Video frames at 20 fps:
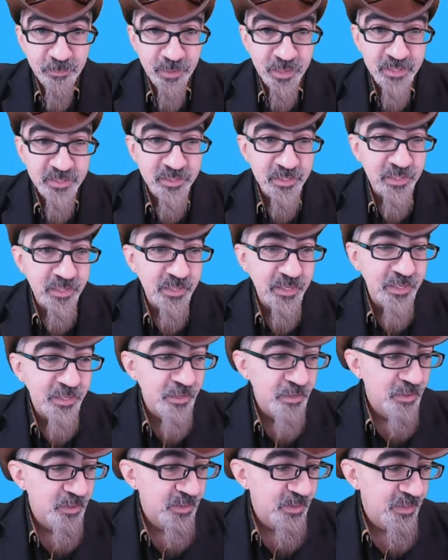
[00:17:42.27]
basically.
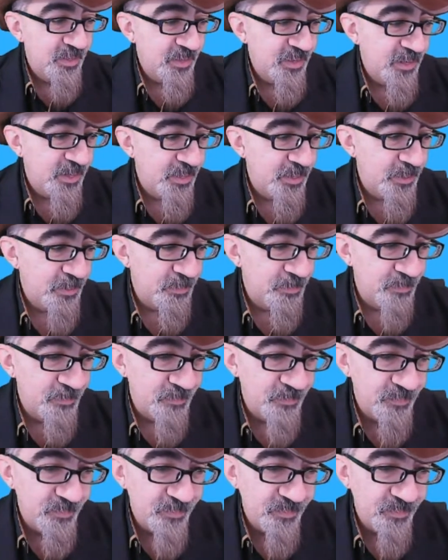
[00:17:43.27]
Um,